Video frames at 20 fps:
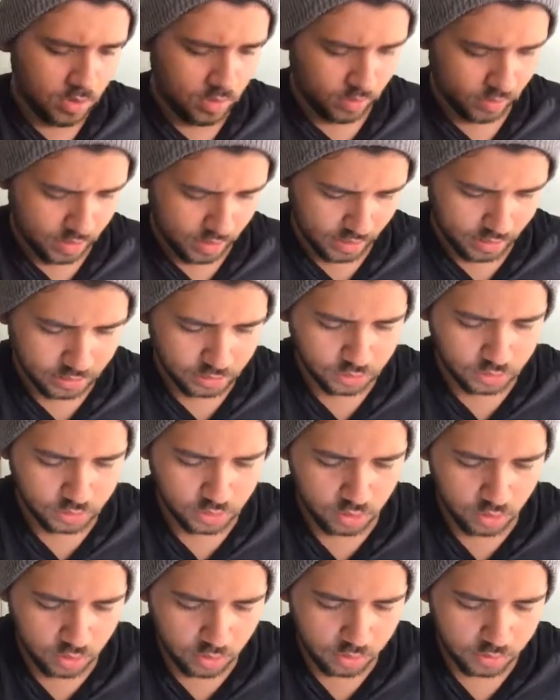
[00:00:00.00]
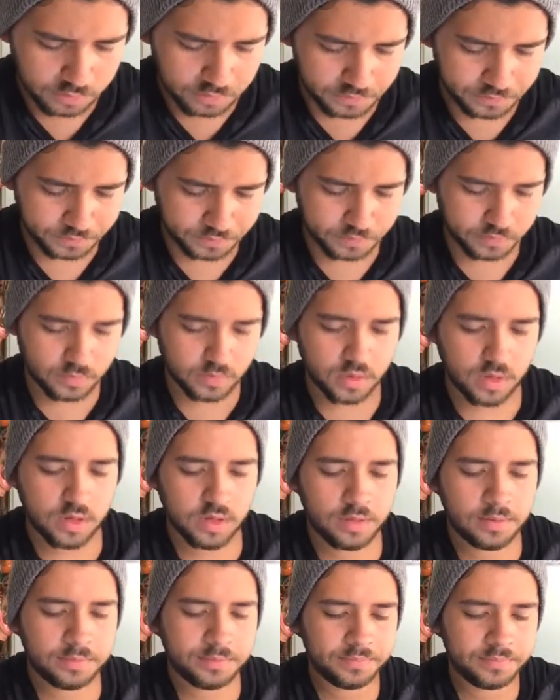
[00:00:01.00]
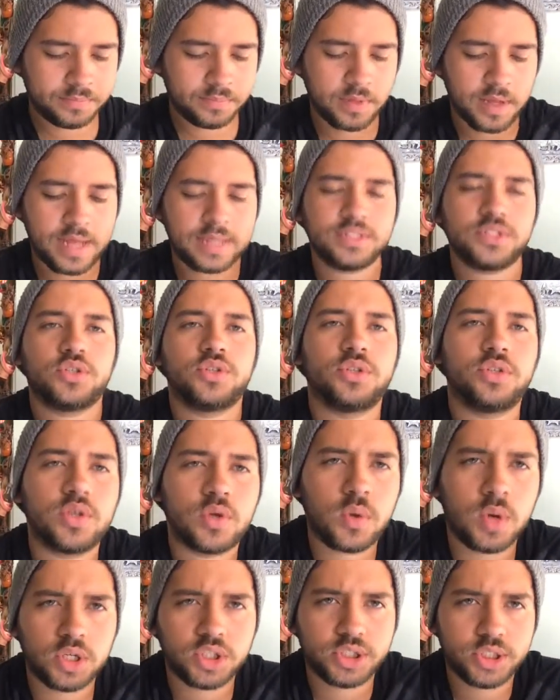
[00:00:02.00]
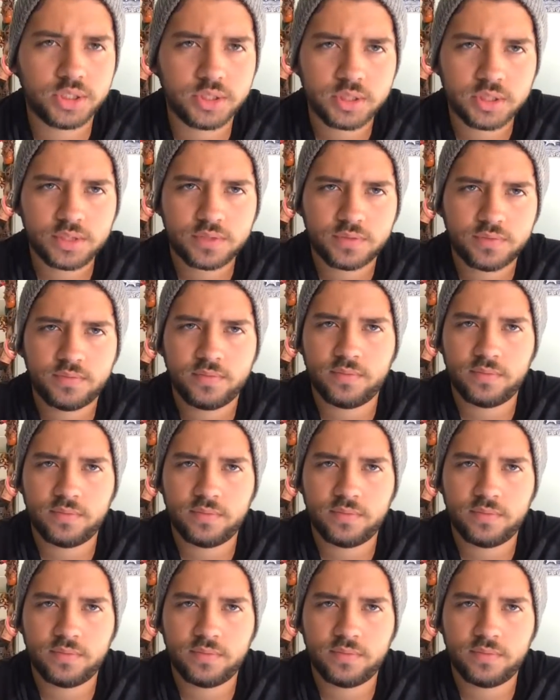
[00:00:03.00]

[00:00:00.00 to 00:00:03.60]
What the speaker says: Okay, so answering the questions,